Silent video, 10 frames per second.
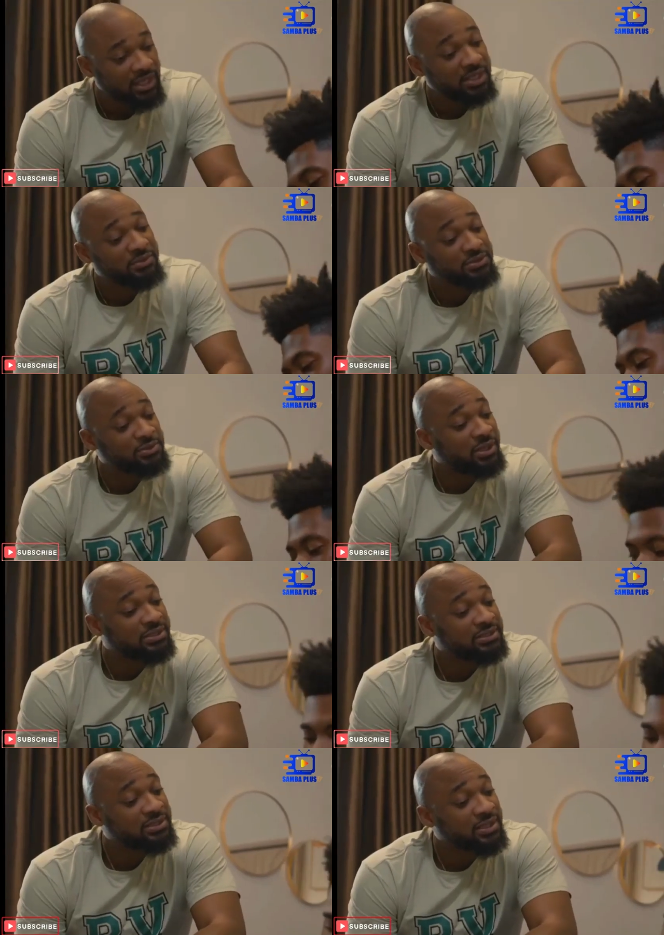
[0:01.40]
Anyway, so
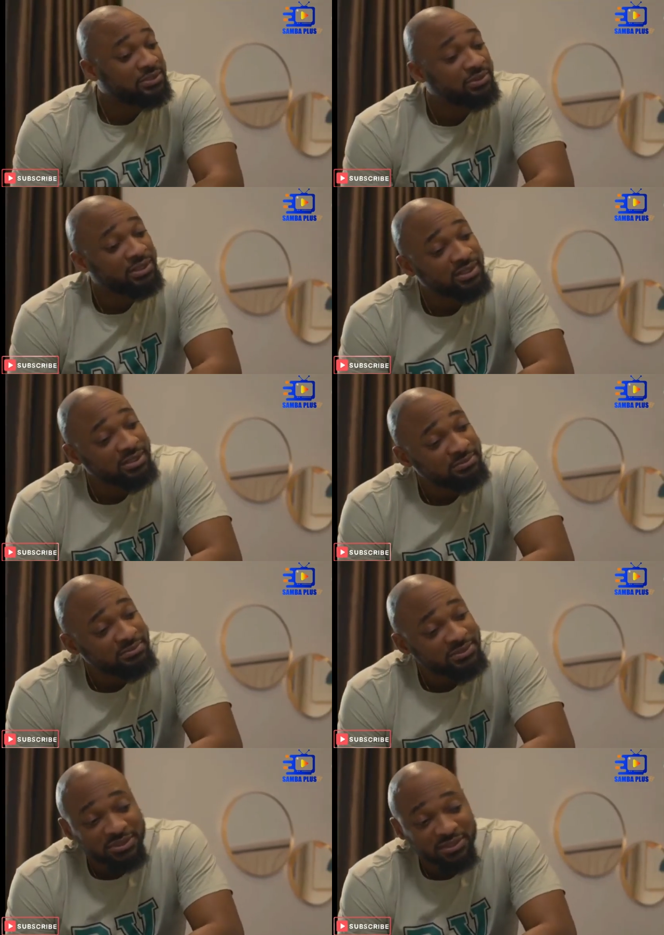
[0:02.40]
I see that you
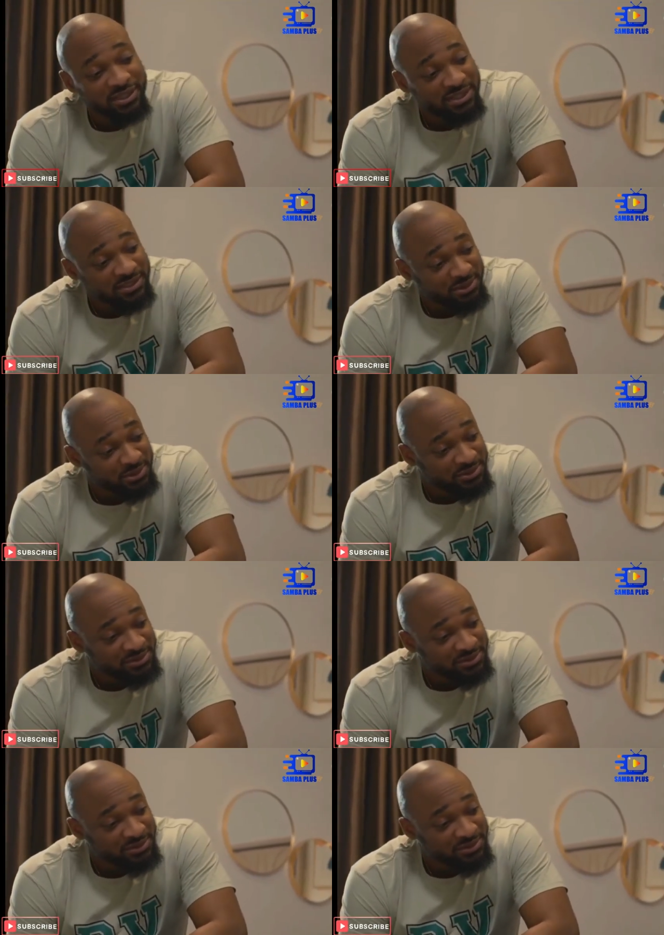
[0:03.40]
and are getting